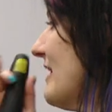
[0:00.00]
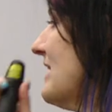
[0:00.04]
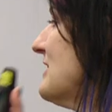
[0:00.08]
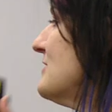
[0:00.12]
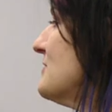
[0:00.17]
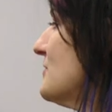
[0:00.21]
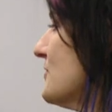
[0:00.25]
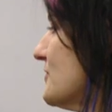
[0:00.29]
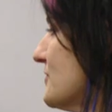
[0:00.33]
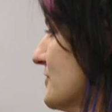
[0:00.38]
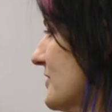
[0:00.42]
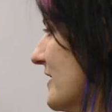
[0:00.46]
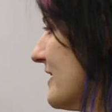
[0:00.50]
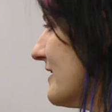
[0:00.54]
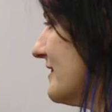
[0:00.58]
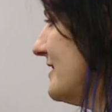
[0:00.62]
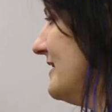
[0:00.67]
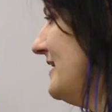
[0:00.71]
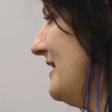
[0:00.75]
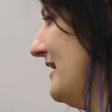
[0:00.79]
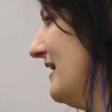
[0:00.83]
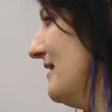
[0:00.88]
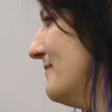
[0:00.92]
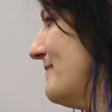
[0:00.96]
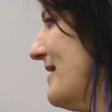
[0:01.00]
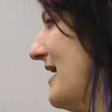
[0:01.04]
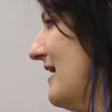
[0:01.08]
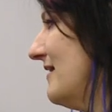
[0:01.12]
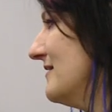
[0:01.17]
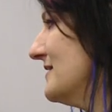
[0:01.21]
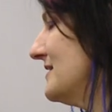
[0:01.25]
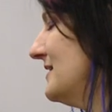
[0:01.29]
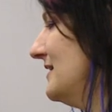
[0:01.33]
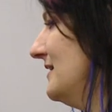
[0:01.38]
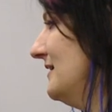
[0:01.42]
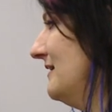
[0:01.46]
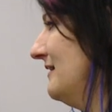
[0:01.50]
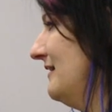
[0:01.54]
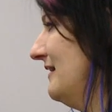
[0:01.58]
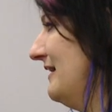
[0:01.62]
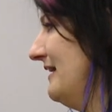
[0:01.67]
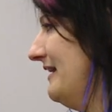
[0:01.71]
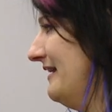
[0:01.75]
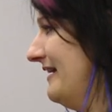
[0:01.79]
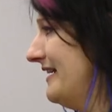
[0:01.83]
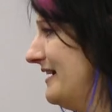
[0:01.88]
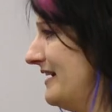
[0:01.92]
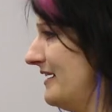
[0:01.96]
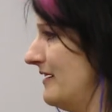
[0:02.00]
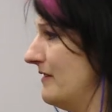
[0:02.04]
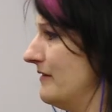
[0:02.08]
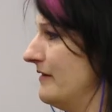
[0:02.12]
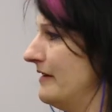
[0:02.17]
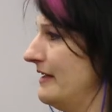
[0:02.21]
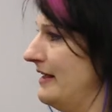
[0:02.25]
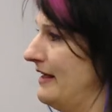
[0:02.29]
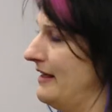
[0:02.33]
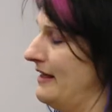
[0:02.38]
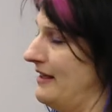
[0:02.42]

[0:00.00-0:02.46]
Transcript: so start thinking about, you know,